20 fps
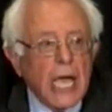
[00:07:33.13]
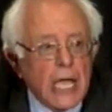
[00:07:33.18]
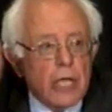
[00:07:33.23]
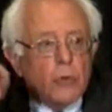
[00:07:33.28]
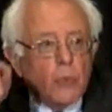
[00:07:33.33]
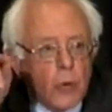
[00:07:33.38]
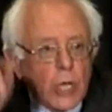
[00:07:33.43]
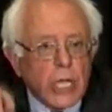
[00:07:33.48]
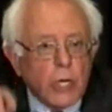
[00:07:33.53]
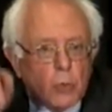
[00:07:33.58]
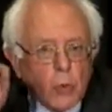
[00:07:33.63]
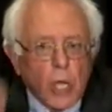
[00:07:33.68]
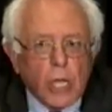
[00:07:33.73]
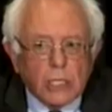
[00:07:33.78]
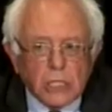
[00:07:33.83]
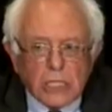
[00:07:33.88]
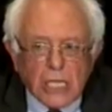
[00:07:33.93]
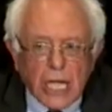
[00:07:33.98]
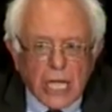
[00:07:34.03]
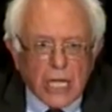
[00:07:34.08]
and we
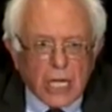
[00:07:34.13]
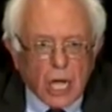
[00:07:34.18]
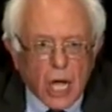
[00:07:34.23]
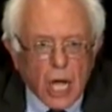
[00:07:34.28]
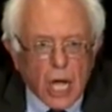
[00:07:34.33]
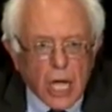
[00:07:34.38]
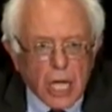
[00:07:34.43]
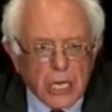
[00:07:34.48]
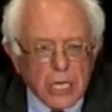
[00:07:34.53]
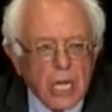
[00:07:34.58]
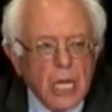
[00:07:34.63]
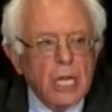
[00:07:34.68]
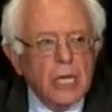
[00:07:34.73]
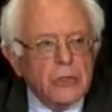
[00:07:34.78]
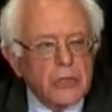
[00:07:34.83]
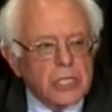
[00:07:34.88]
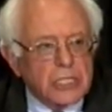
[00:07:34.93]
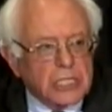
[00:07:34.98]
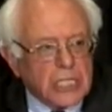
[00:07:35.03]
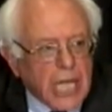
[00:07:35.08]
will take on
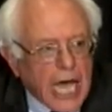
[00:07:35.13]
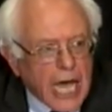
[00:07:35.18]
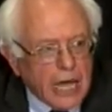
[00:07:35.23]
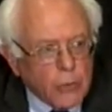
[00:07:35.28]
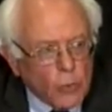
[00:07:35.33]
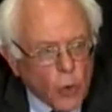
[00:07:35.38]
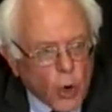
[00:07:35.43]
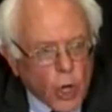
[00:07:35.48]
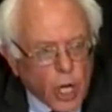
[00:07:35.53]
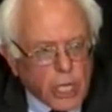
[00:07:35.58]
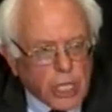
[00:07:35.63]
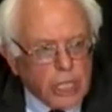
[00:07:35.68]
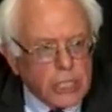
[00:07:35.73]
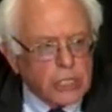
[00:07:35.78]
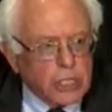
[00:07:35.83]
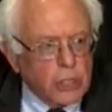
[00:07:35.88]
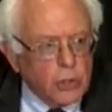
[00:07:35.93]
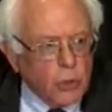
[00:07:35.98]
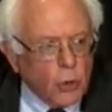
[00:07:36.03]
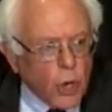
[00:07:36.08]
the Scott
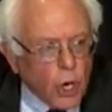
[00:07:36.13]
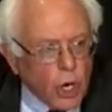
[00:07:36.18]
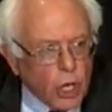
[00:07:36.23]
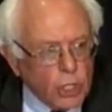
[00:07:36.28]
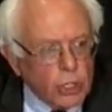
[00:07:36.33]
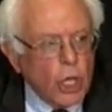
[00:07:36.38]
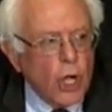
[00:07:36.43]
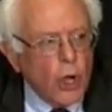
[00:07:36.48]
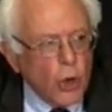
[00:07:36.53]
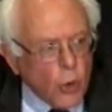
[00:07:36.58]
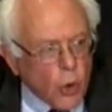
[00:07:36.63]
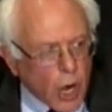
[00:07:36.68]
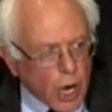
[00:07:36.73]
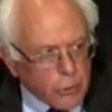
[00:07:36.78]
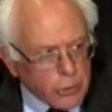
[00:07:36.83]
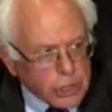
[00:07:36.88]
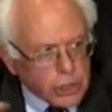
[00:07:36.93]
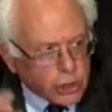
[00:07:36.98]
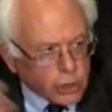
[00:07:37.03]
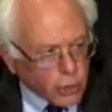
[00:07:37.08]
Walkers of the world who
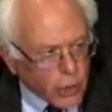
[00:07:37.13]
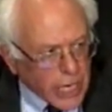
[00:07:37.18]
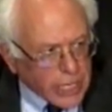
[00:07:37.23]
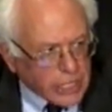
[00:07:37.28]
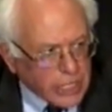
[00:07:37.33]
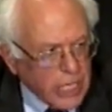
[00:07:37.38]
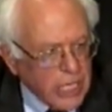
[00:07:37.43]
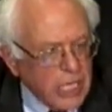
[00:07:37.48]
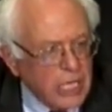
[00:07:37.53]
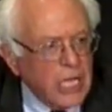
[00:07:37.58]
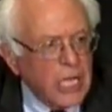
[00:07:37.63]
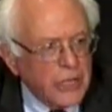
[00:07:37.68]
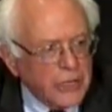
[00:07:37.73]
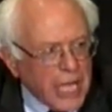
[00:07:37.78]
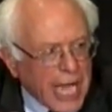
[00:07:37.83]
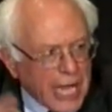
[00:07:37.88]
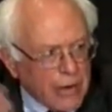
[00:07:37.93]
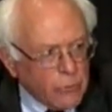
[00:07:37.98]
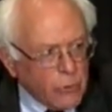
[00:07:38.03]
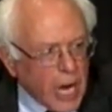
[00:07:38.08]
are restricting
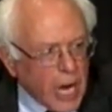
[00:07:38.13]
that